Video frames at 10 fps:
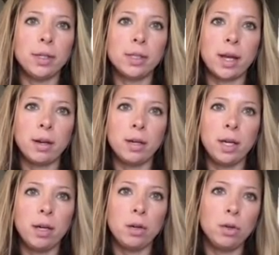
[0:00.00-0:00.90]

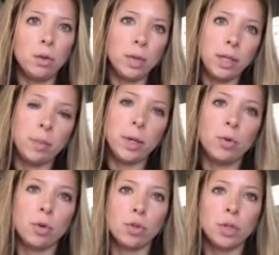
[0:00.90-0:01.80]
Saturday, I'll go and get my
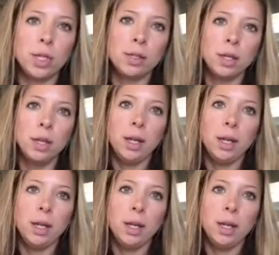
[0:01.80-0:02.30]
groceries,